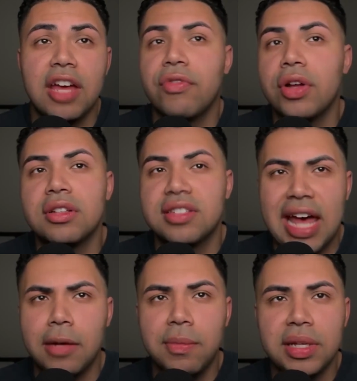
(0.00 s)
I felt
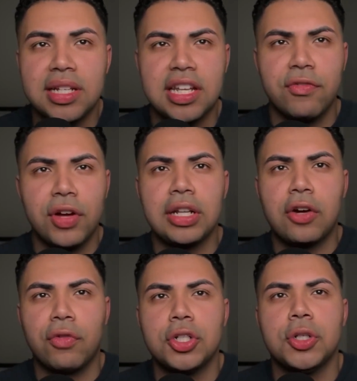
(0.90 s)
sad because I felt
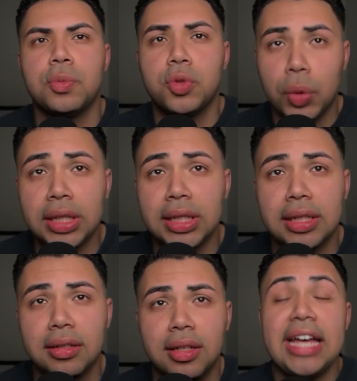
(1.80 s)
our friendship
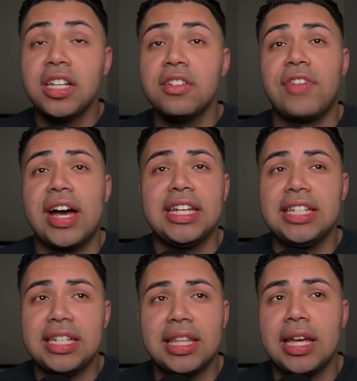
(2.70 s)
dwindling. I
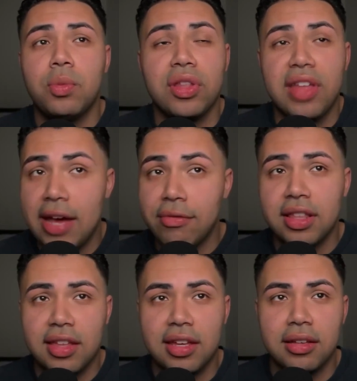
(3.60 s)
confided in them with
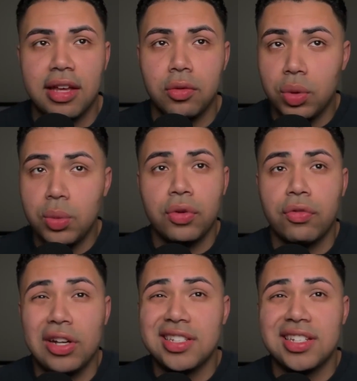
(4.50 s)
everything, and we were
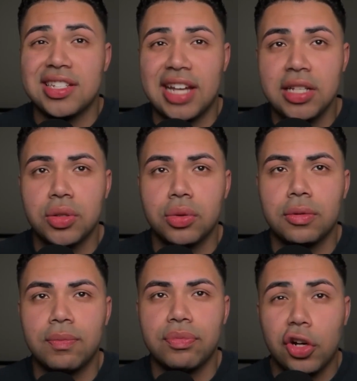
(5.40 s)
friends since high
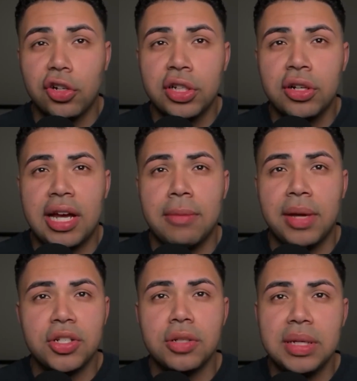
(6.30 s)
school. Earlier, I
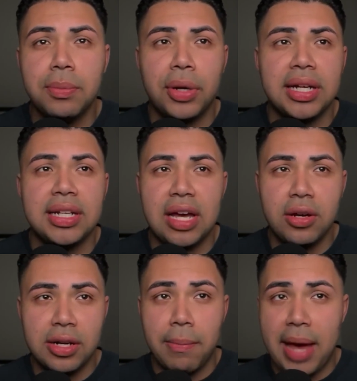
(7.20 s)
mentioned me breaking down
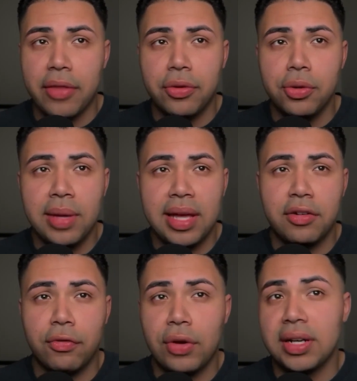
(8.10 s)
in a bathroom and
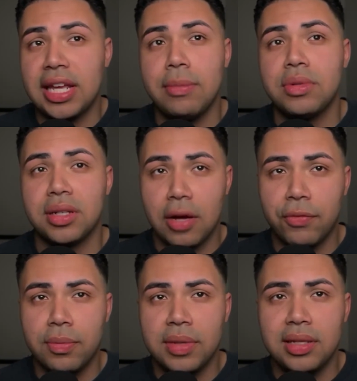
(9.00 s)
a friend came to
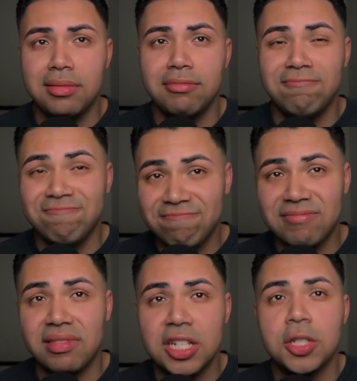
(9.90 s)
comfort me.
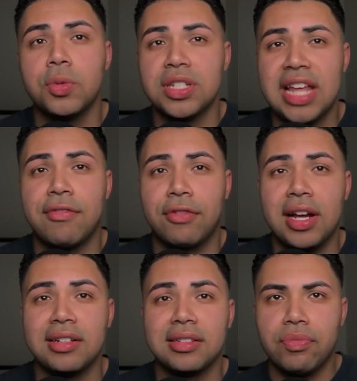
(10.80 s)
This was that
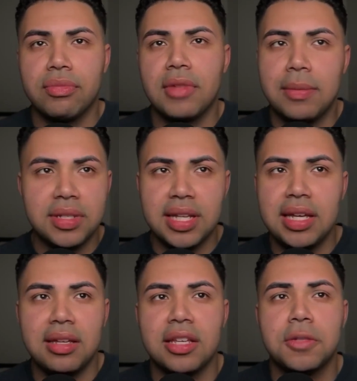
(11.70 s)
friend. I'm
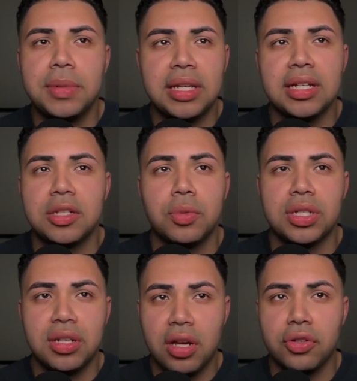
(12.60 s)
saying this because it was
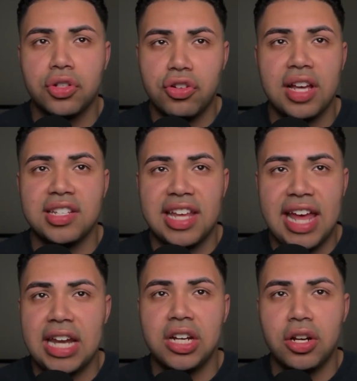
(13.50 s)
another stress that
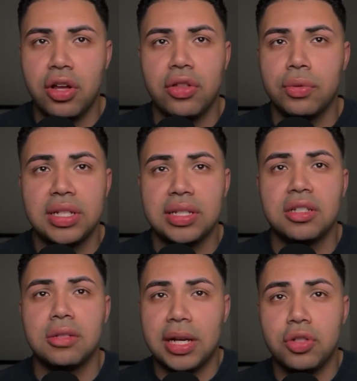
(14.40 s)
added another reason
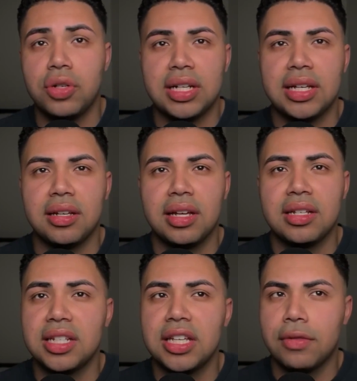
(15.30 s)
to my drinking,
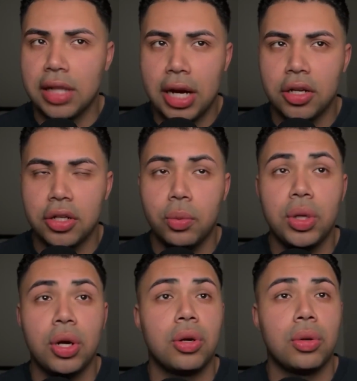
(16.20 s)
and to give clarity,
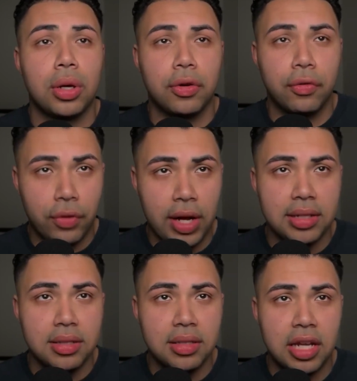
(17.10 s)
we are no longer
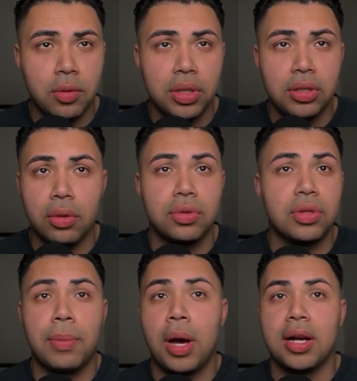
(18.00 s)
friends and we don't do
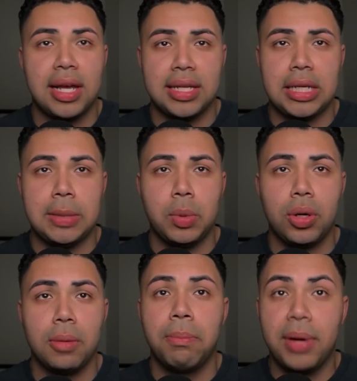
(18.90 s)
the podcast
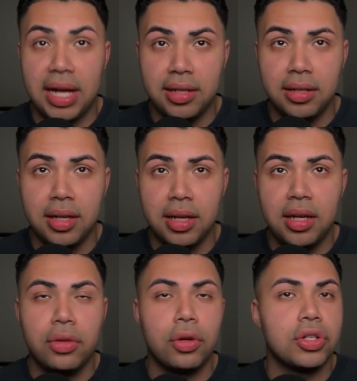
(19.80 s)
anymore. But
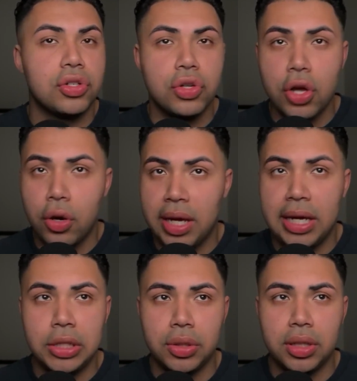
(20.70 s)
there is no
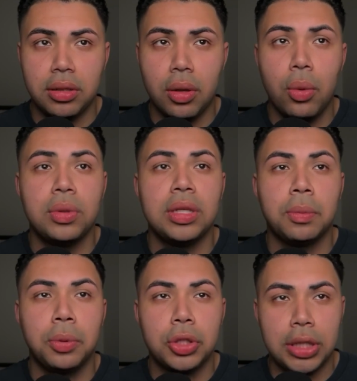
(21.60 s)
hatred, only
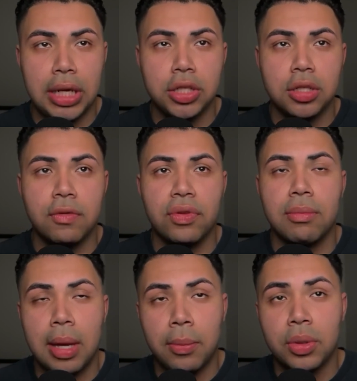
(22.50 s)
appreciation for the
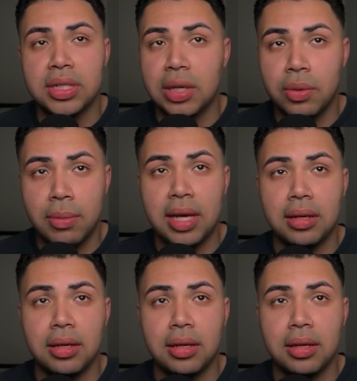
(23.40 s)
memories that we made.